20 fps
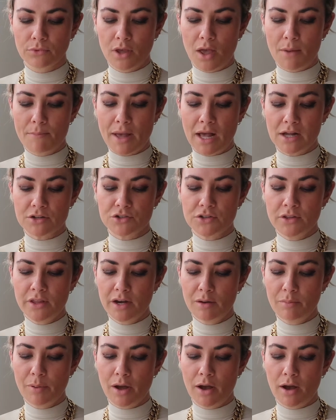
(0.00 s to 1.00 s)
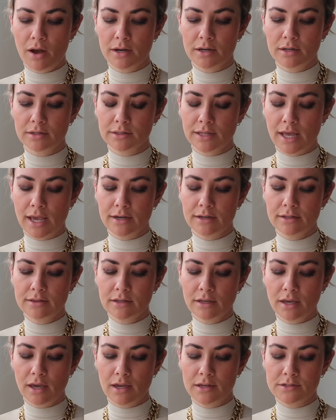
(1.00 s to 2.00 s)
Imagine that upon lighting the
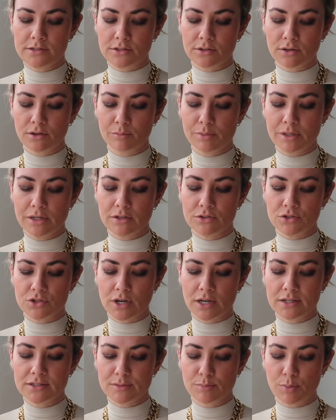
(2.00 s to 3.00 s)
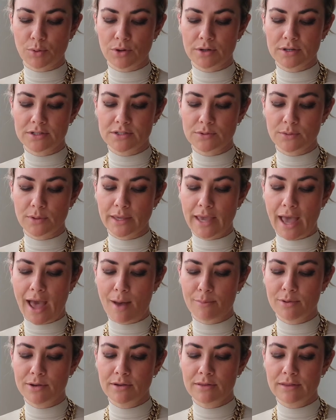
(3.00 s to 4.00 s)
candle, being transported to a
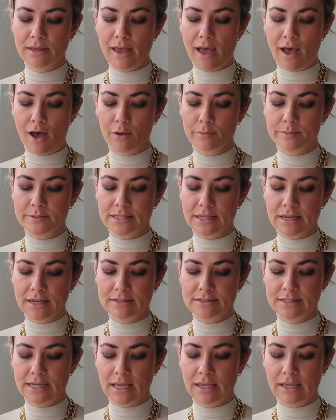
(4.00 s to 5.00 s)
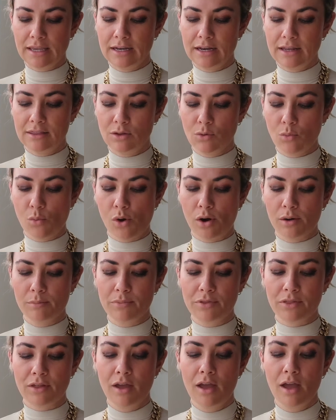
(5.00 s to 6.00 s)
cabin in the Alps and taking in the
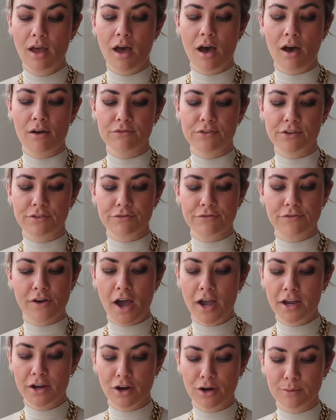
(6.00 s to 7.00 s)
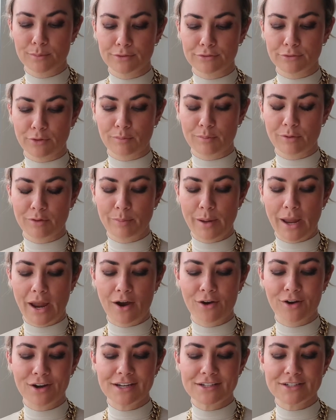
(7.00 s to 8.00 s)
warmth of the fire before
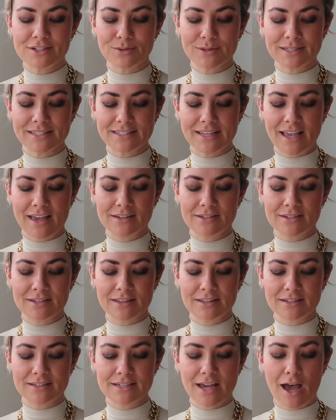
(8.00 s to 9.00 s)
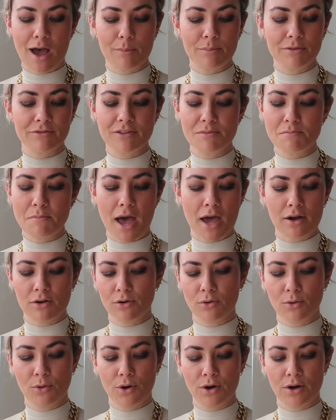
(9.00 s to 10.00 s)
preparing to ascend to the top of the
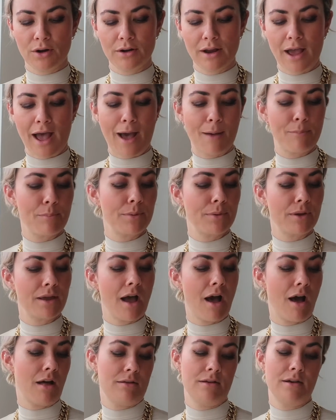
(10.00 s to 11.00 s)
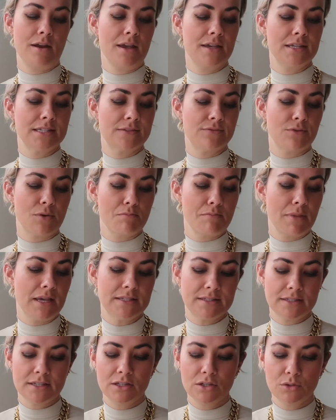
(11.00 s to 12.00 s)
Matterhorn. Happy holidays from
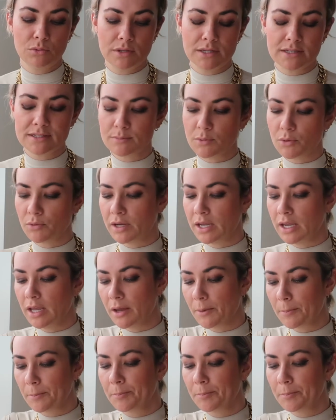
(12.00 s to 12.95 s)
Maison Louis Marie.